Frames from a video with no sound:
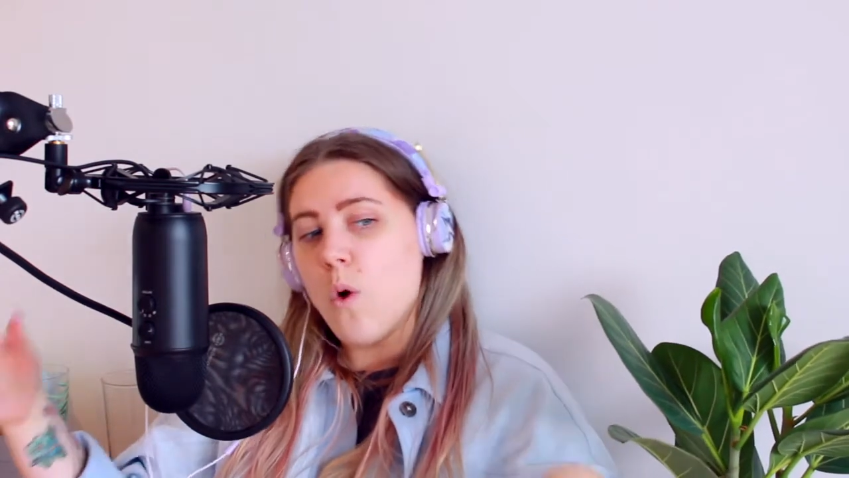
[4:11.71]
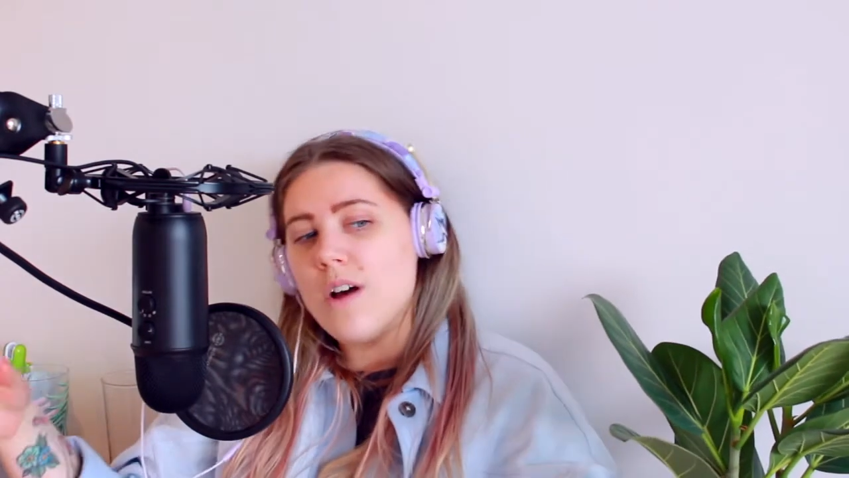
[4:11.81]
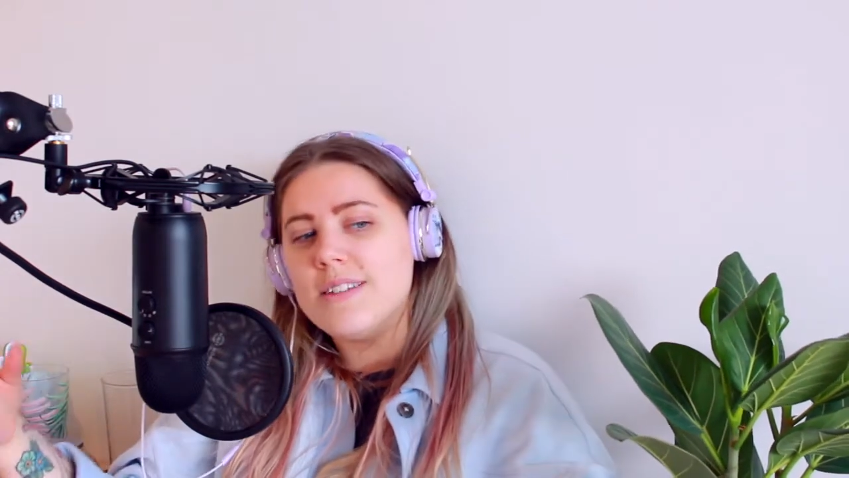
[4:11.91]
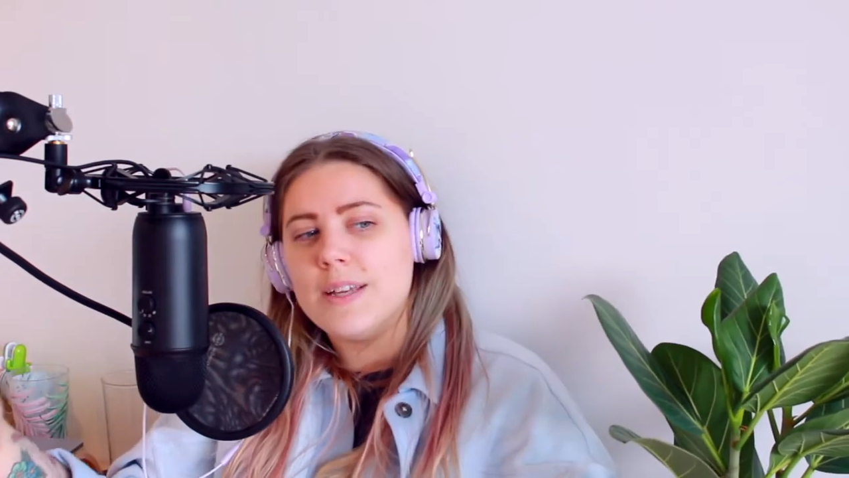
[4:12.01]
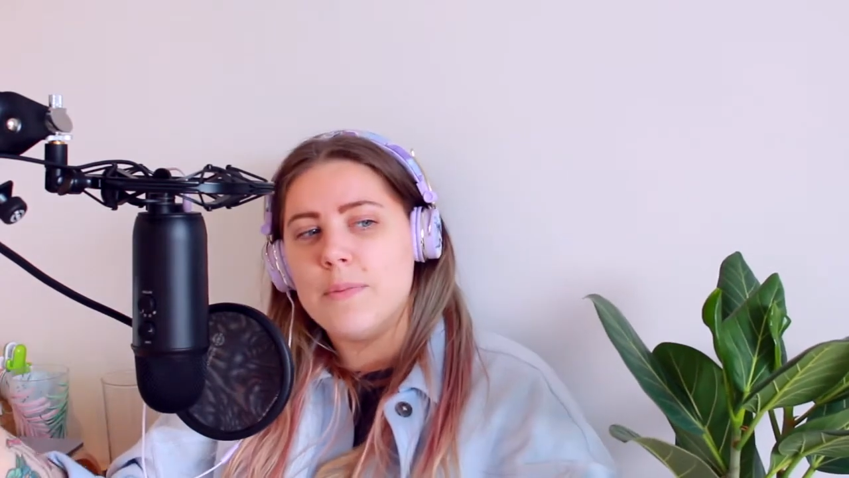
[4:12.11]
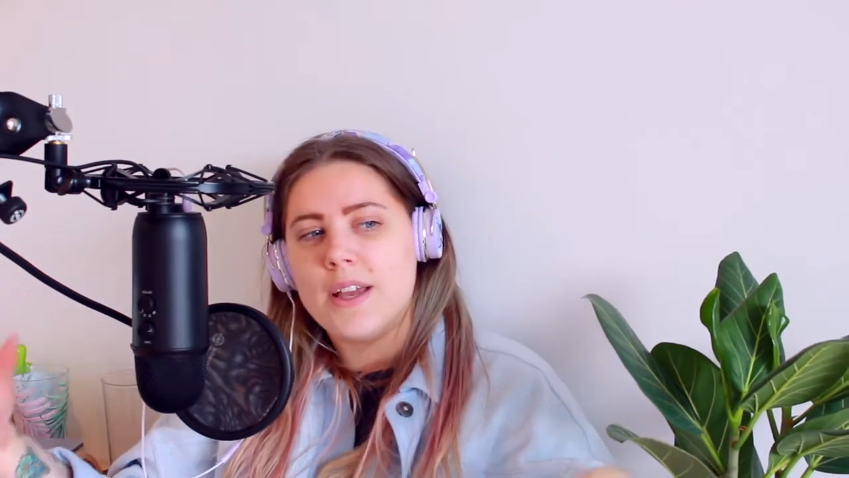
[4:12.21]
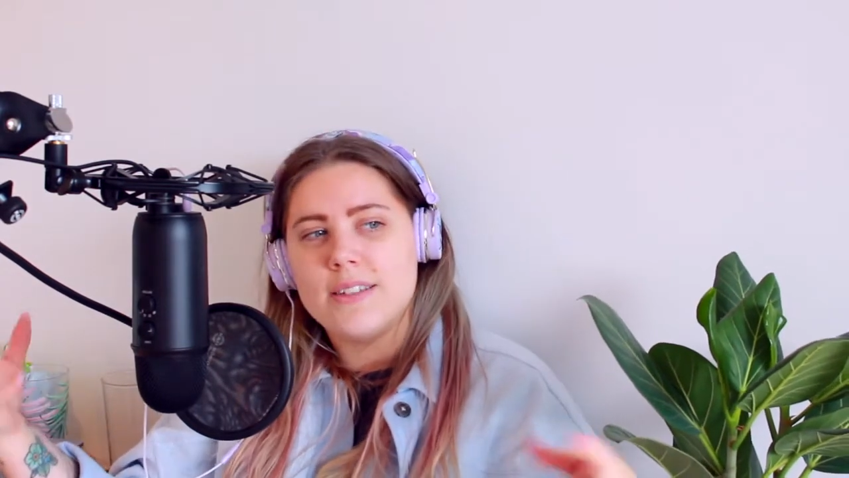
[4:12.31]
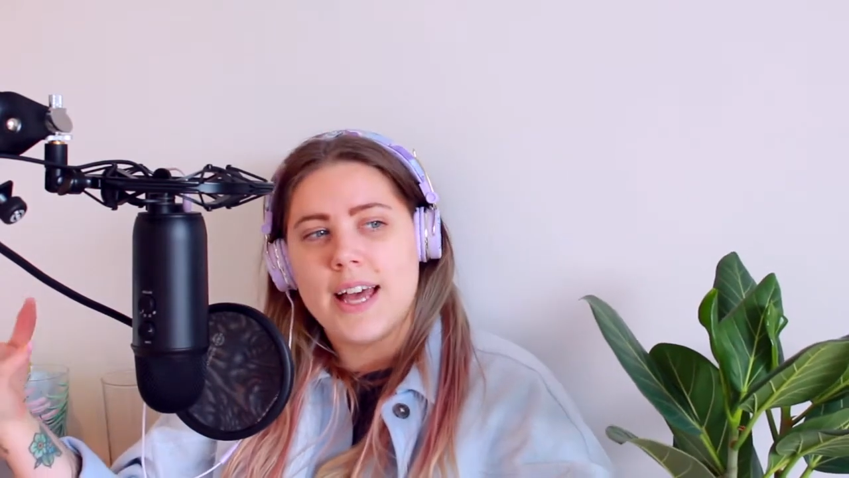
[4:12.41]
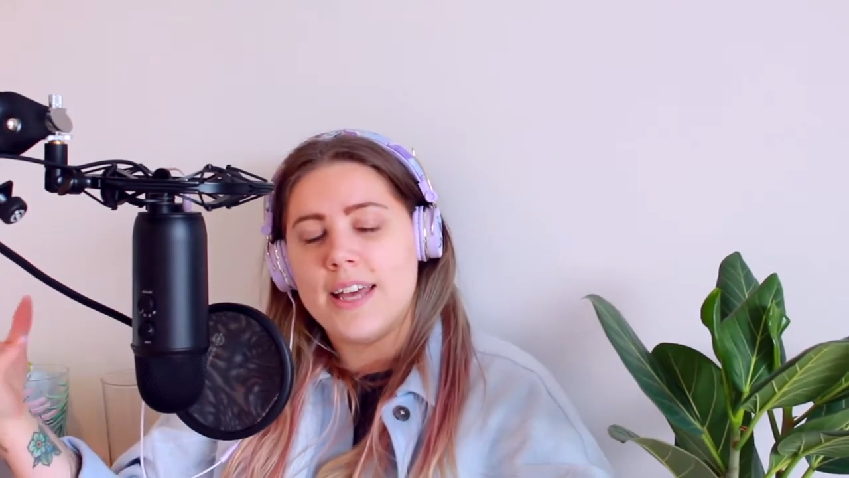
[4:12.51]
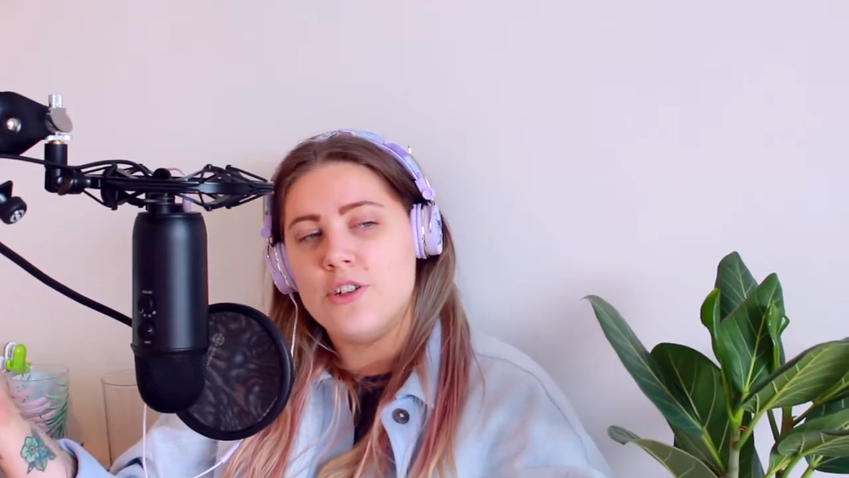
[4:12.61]
Was it
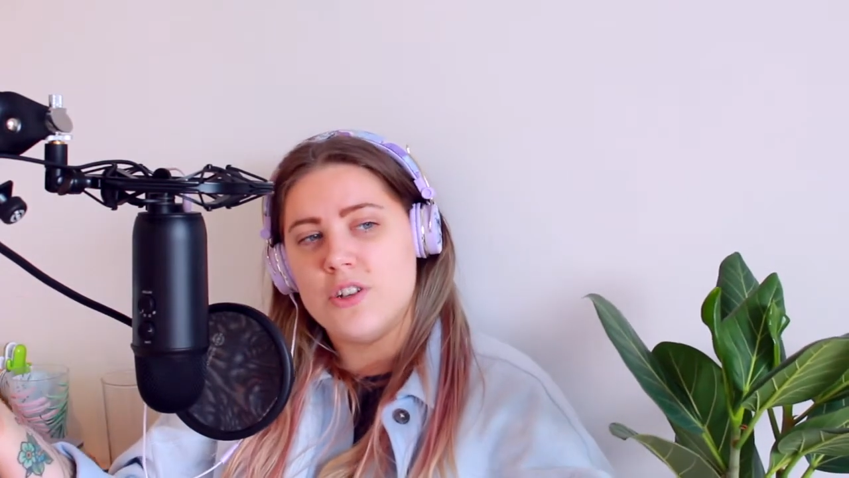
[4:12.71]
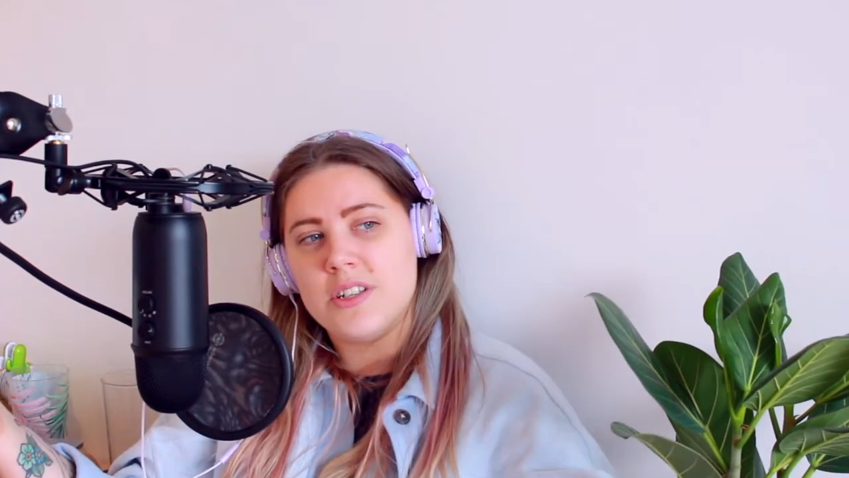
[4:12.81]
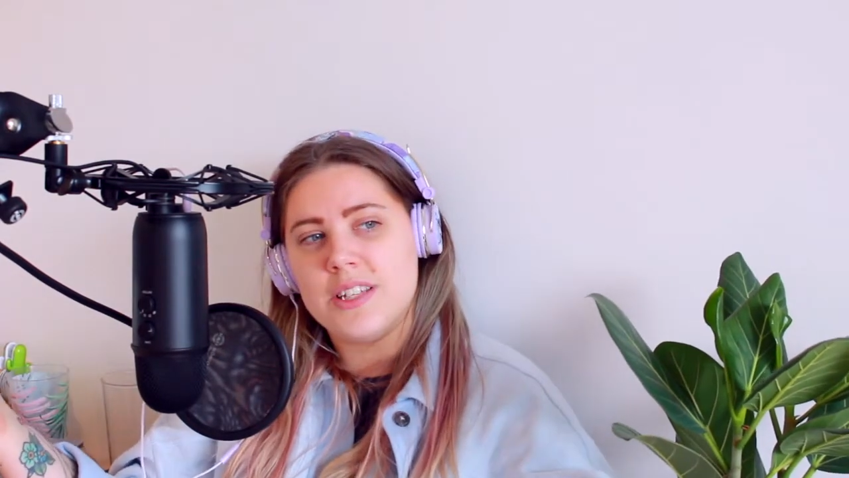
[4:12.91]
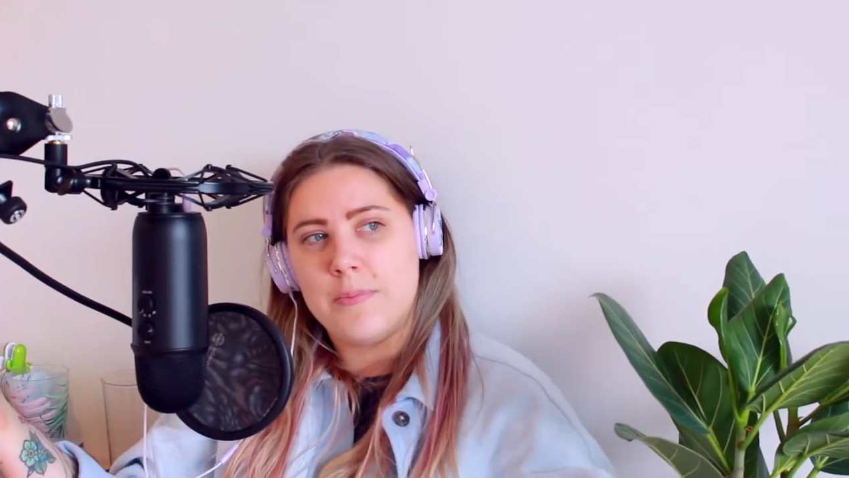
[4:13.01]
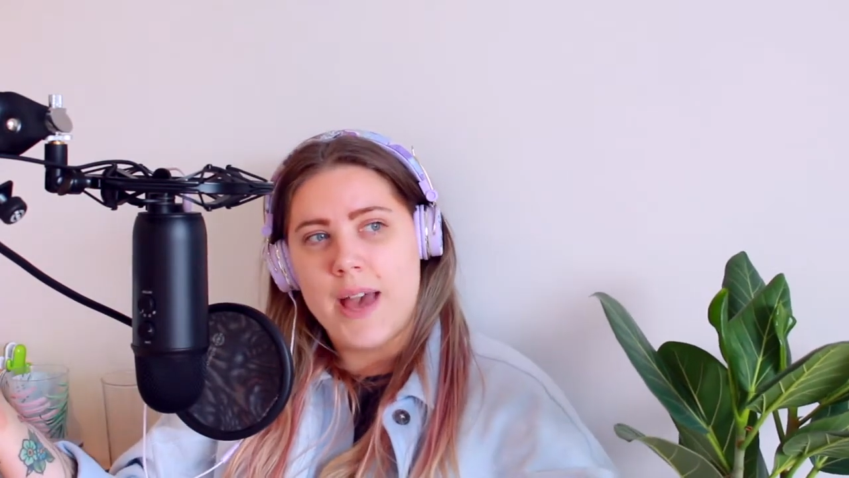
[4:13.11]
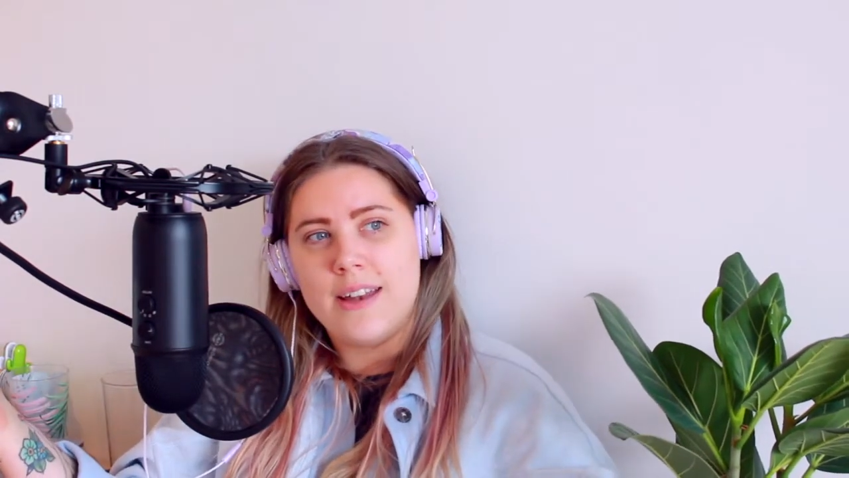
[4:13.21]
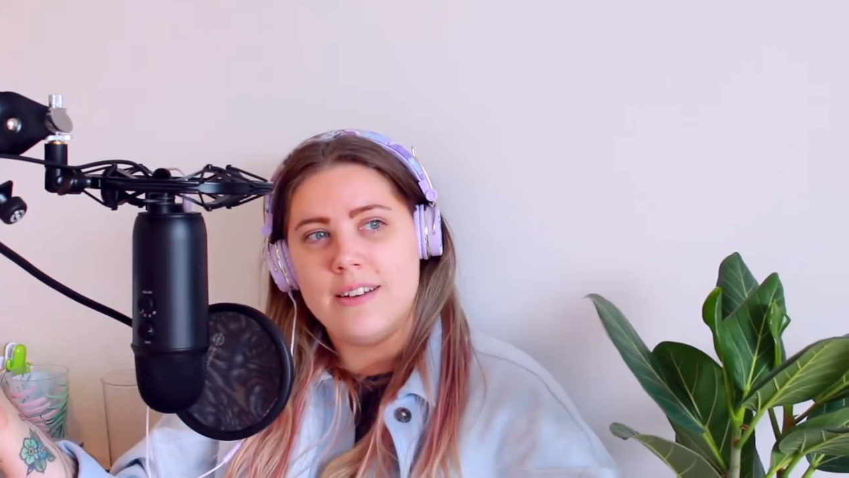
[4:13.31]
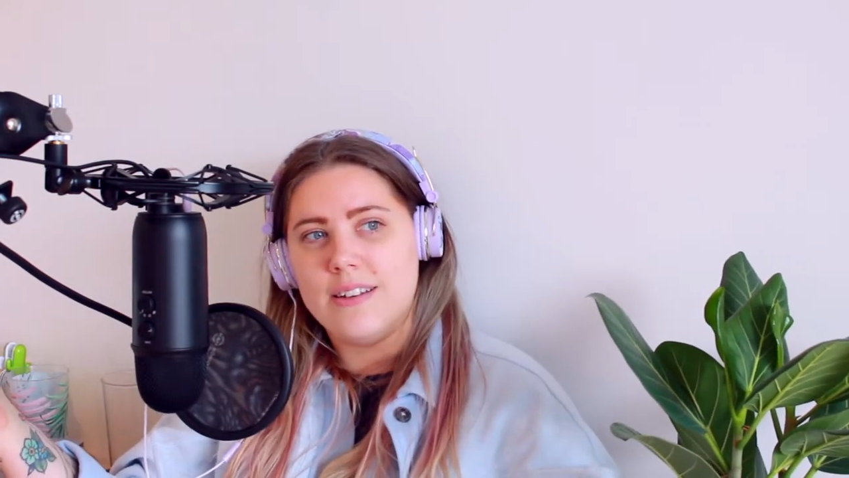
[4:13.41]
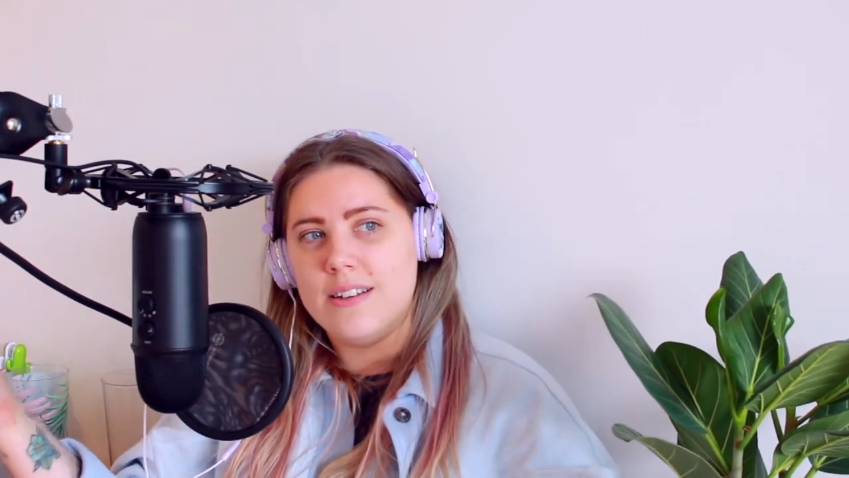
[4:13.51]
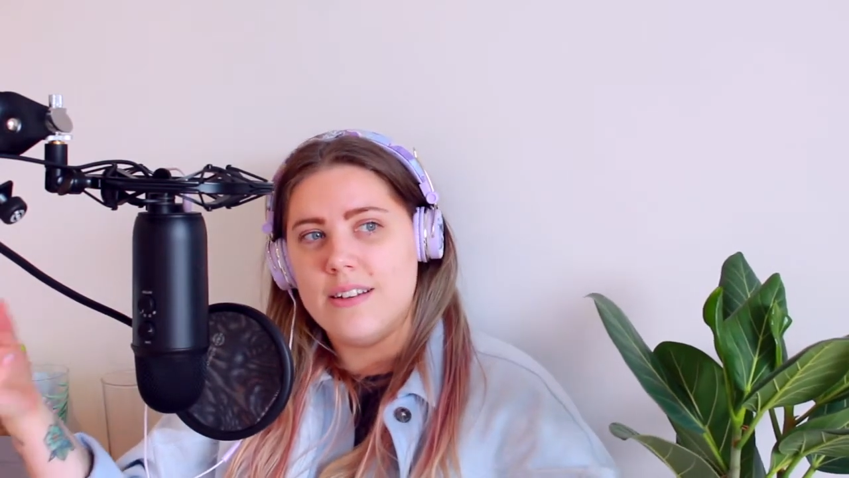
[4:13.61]
because I had just
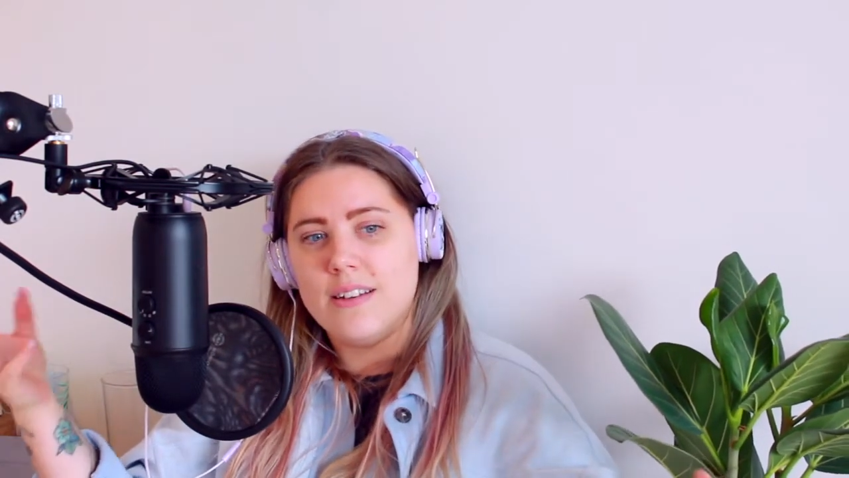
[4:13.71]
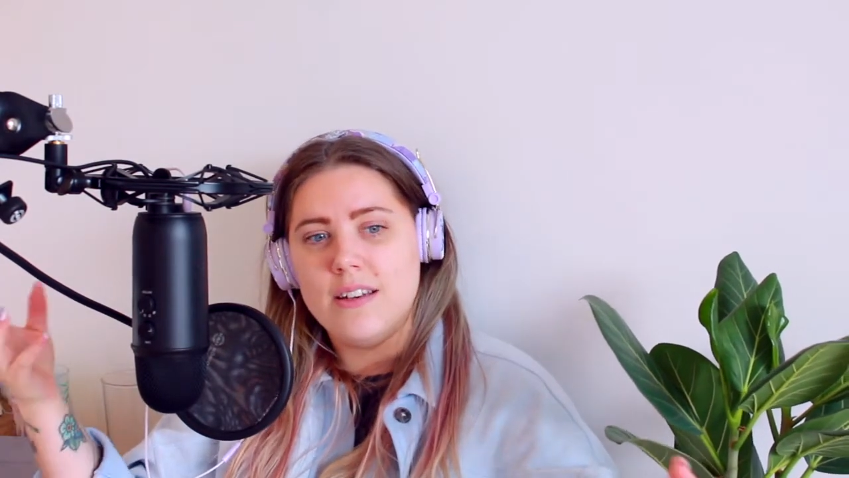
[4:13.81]
spent